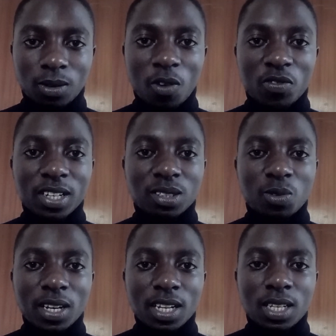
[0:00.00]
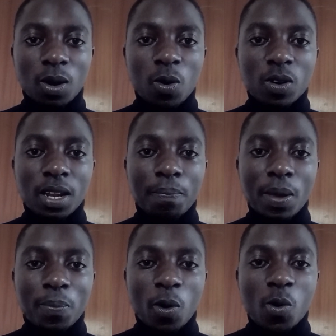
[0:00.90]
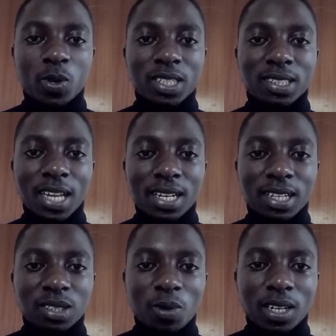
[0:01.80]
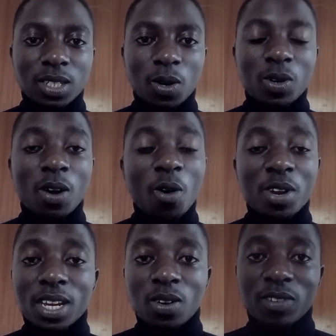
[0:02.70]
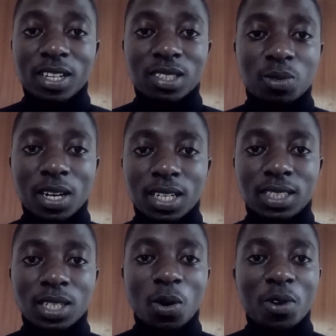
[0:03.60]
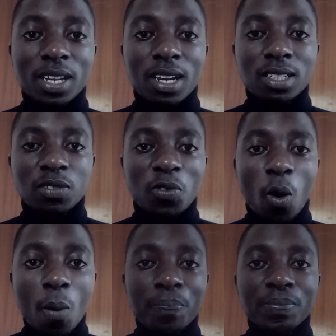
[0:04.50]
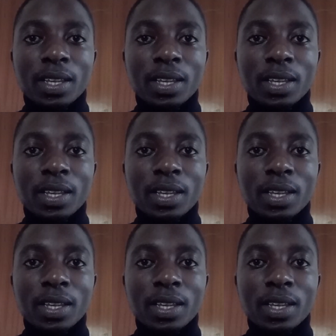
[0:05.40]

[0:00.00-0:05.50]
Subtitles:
of the strategy, or the people who design the strategy, or the origin of the strategy, it originates from